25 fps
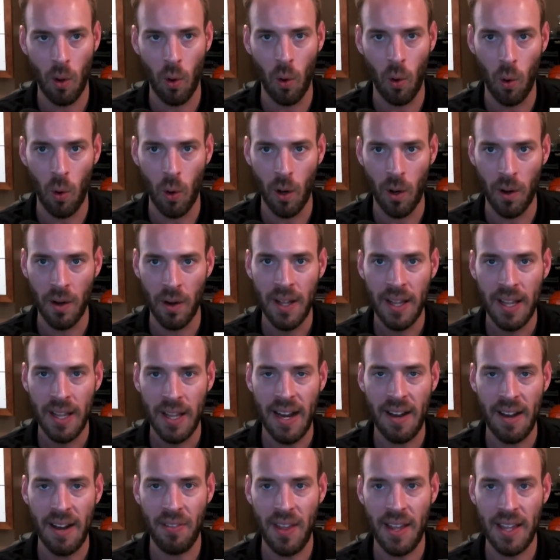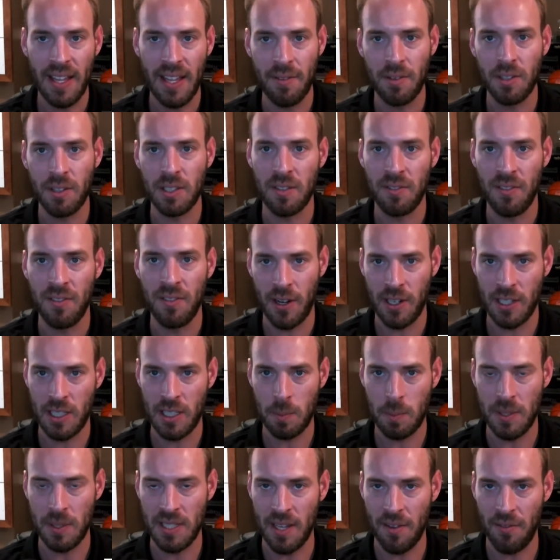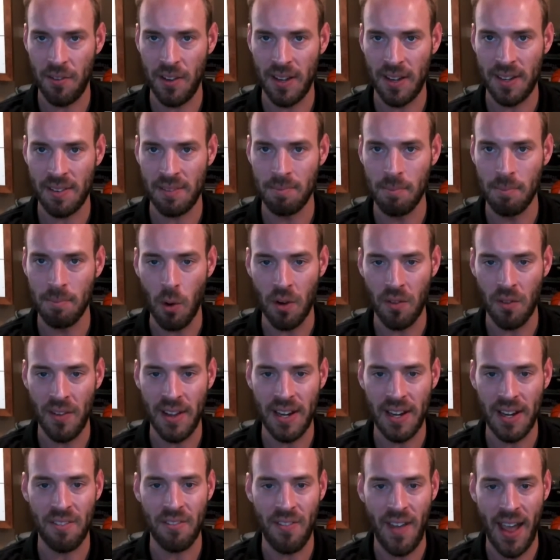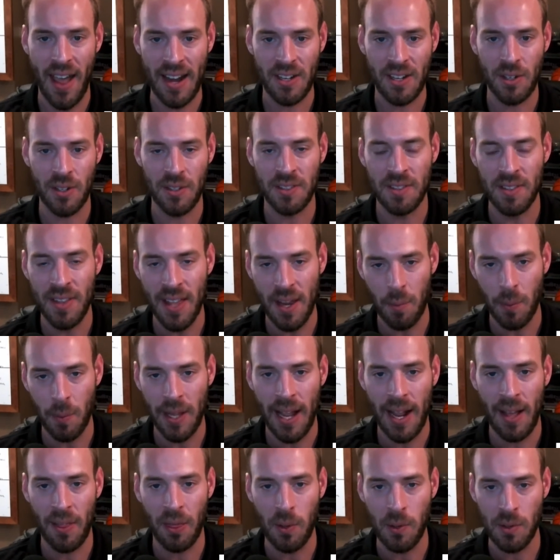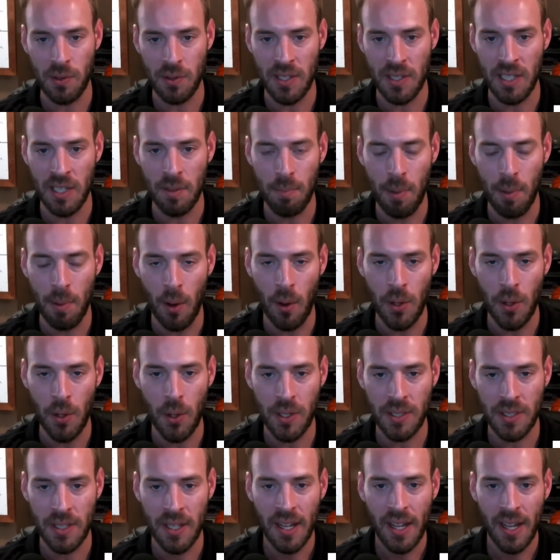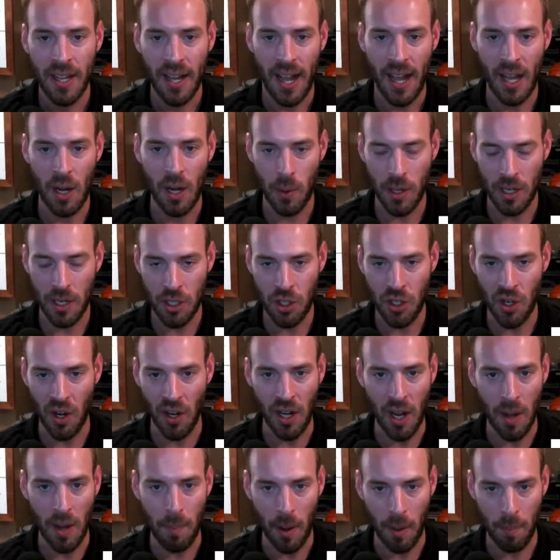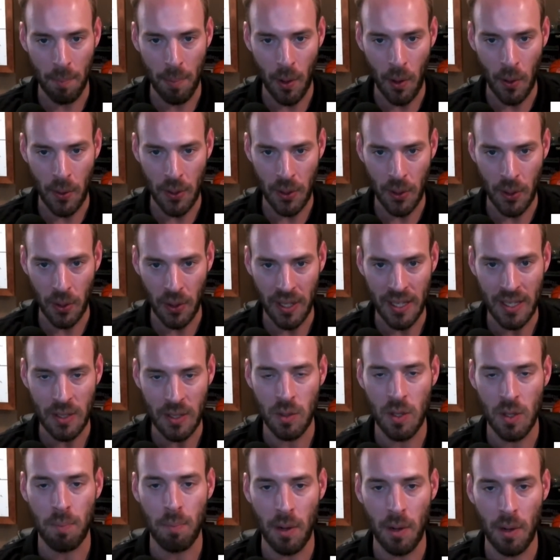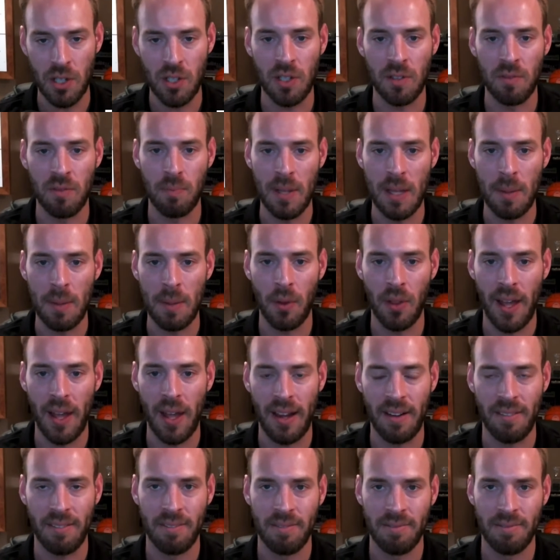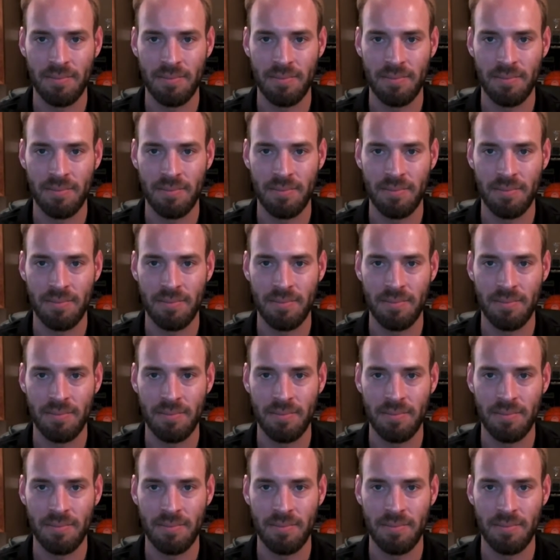or if they give us a very specific motivating factor, then we add those leads to Podio, because I don't want to junk up our Podio leads with a bunch of people that